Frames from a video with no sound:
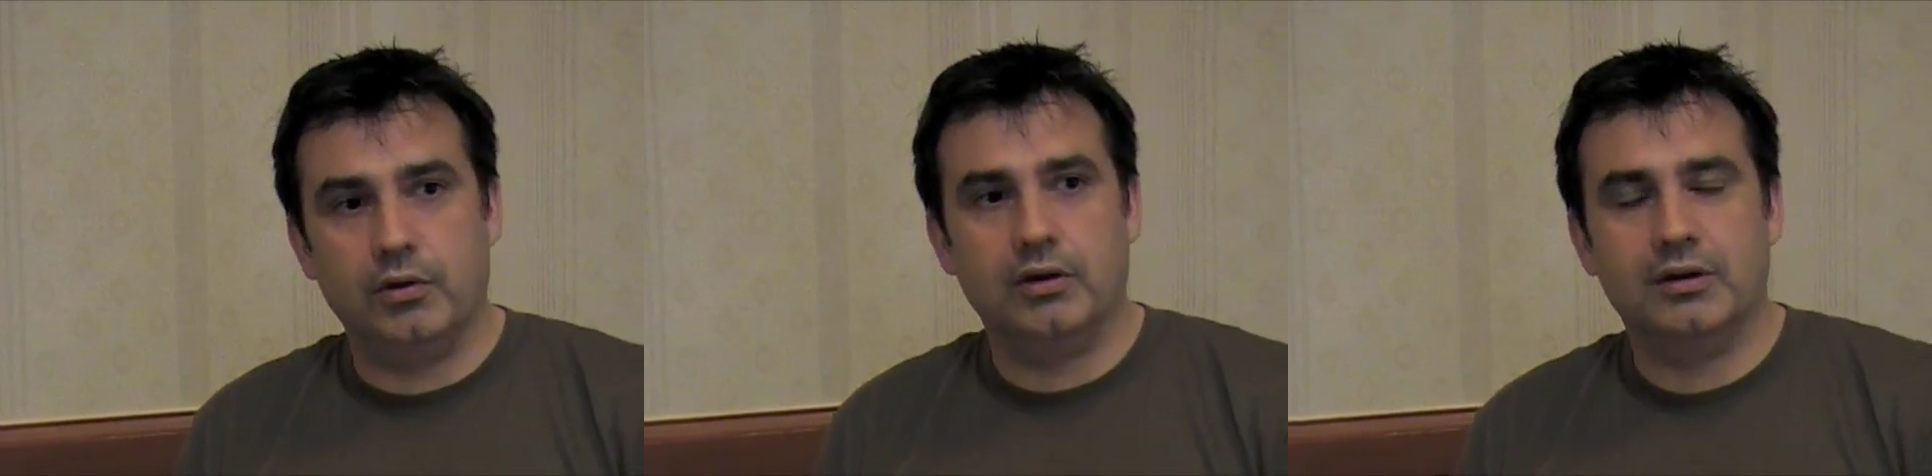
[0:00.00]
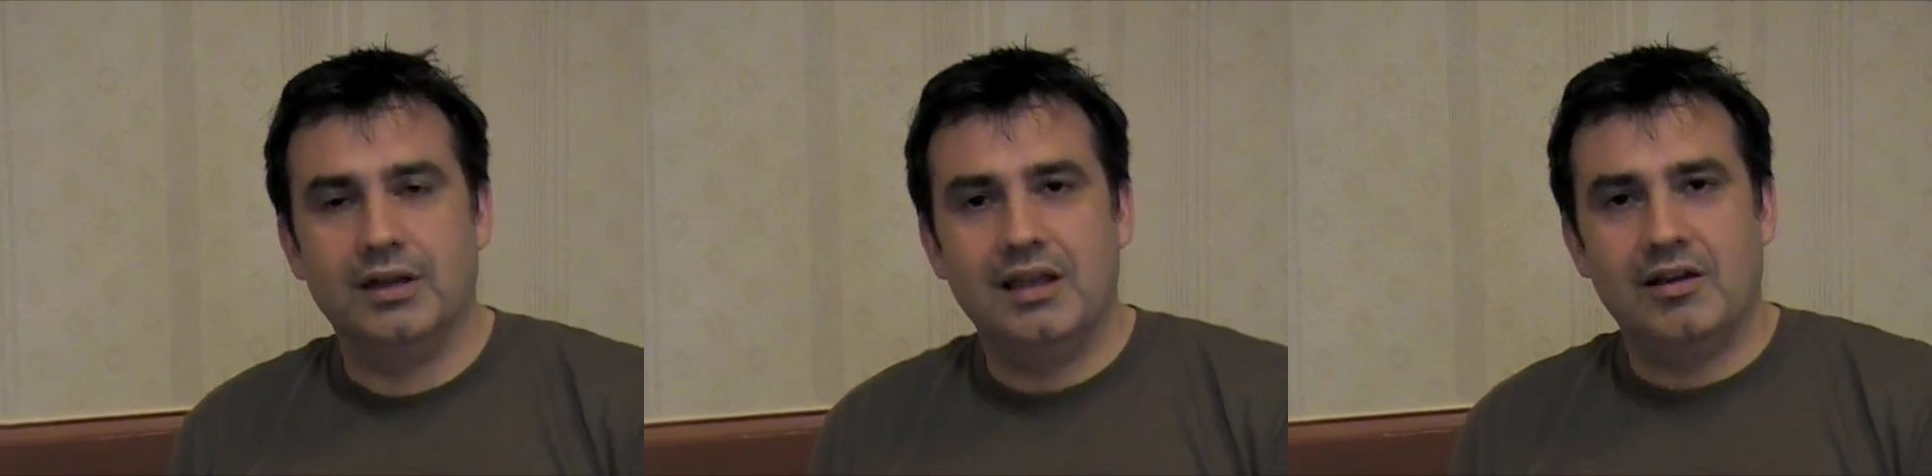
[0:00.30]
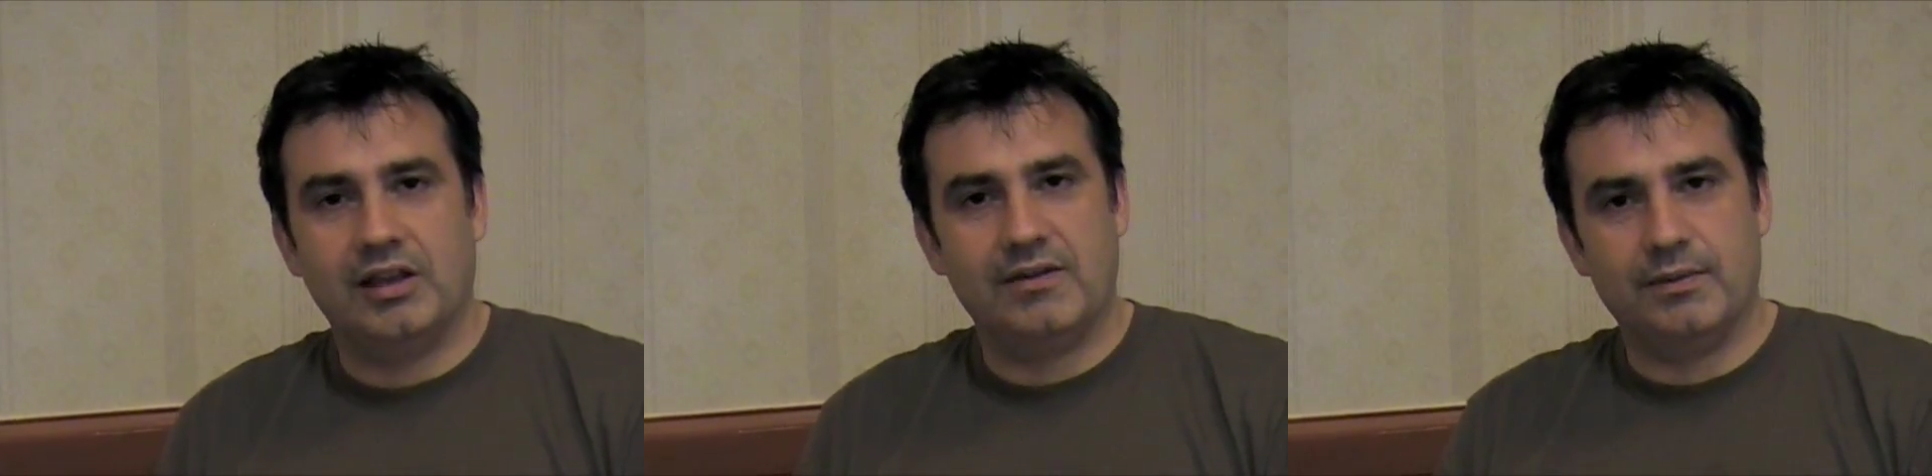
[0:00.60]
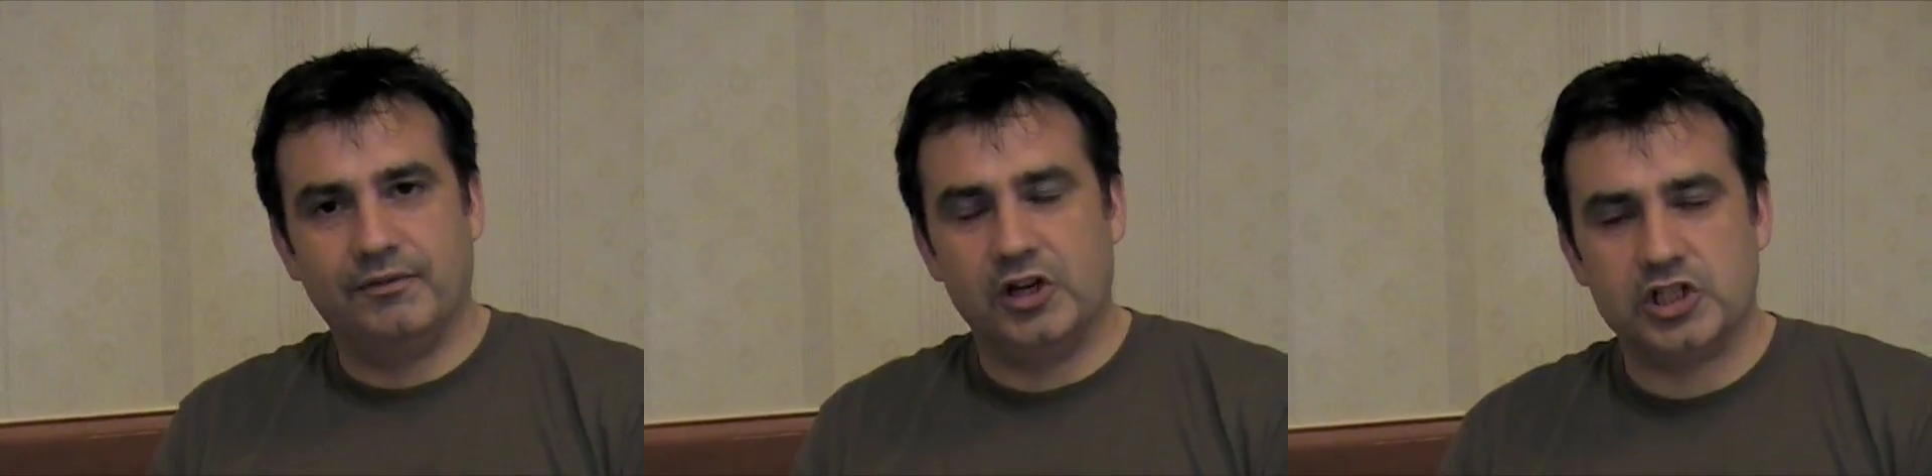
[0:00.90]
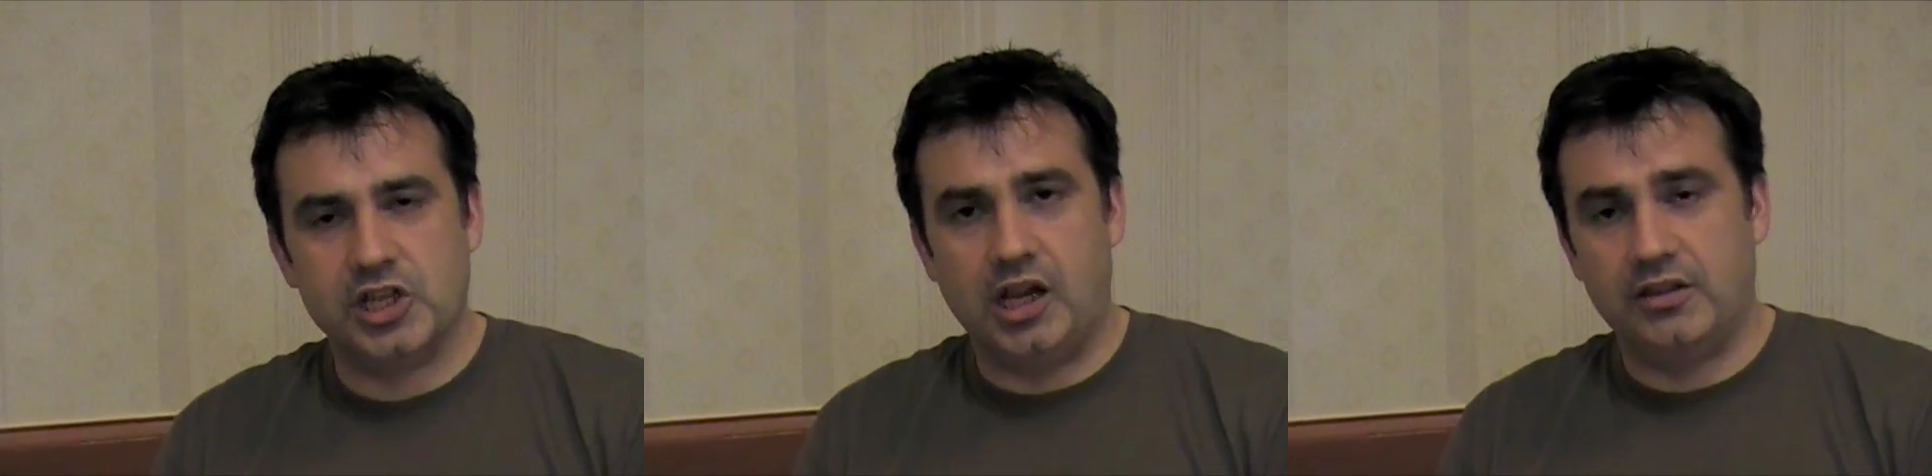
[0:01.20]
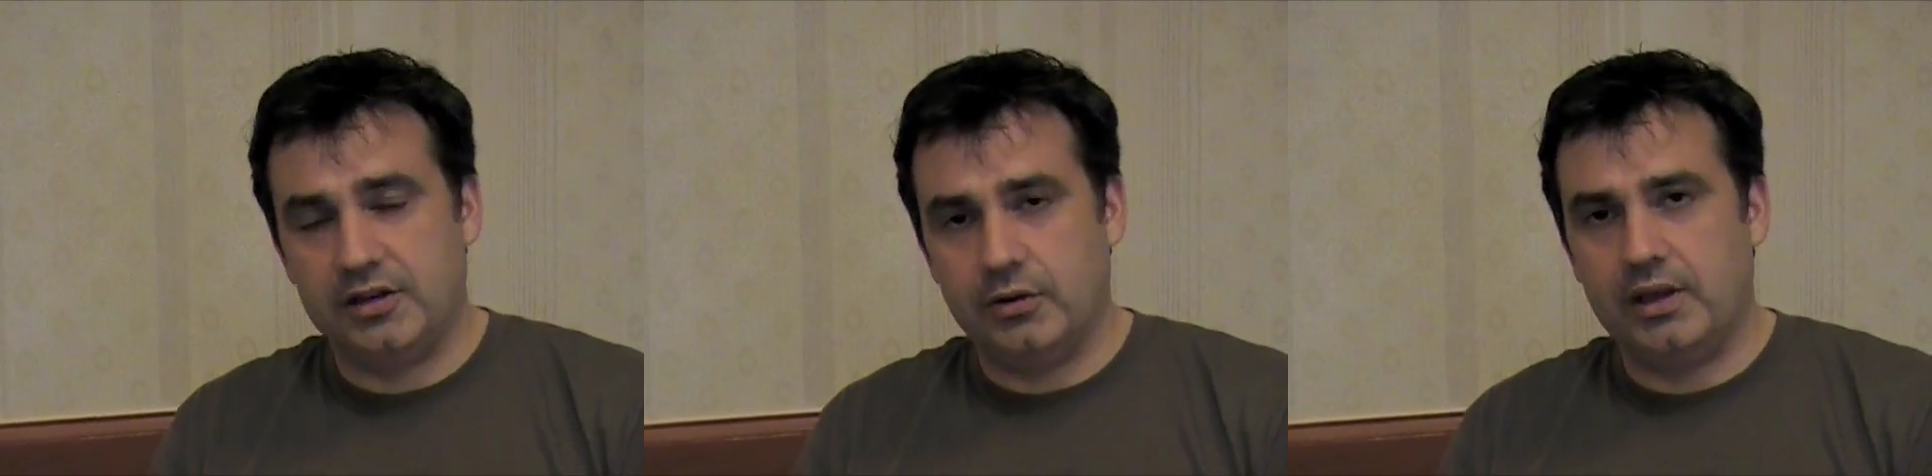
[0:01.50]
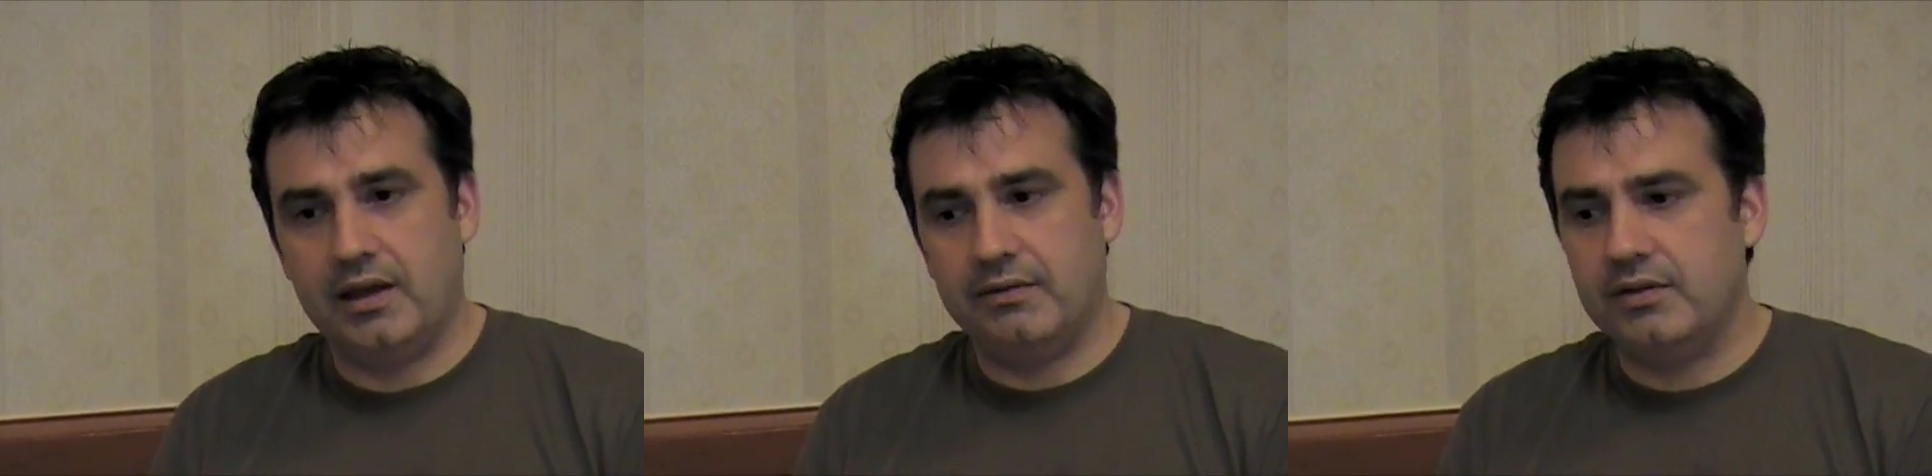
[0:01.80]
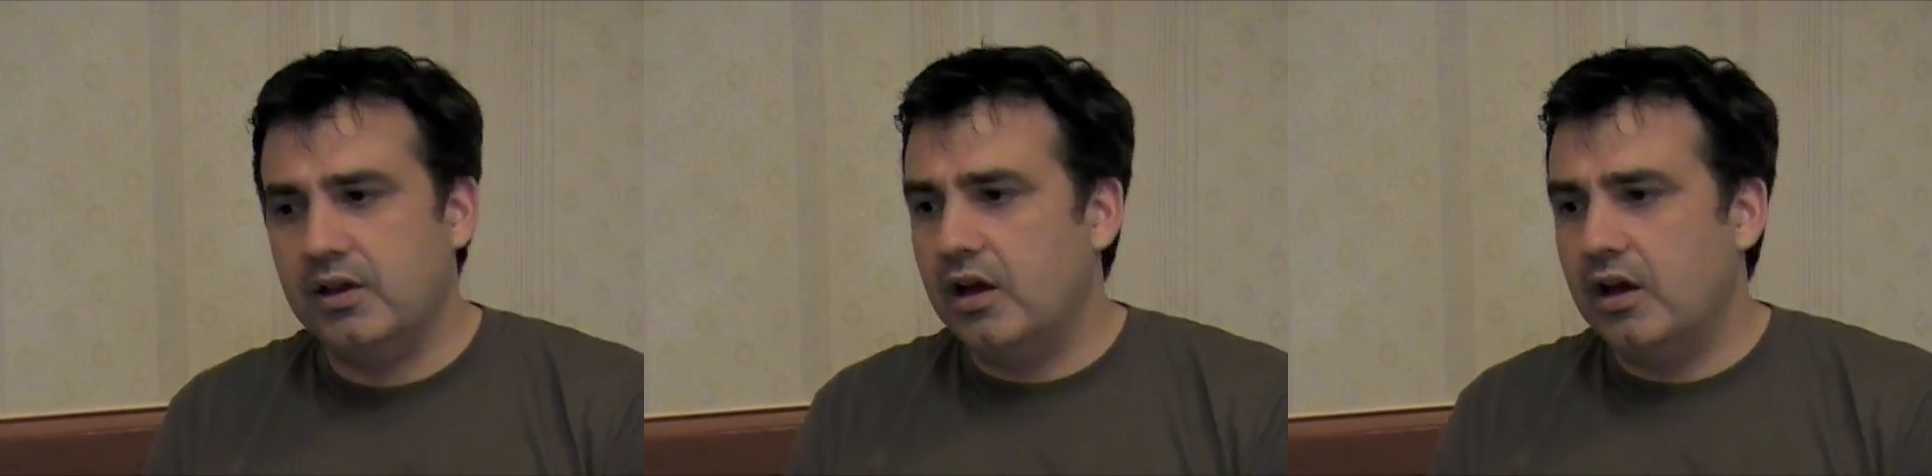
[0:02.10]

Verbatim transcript: or give them functionality they don't have,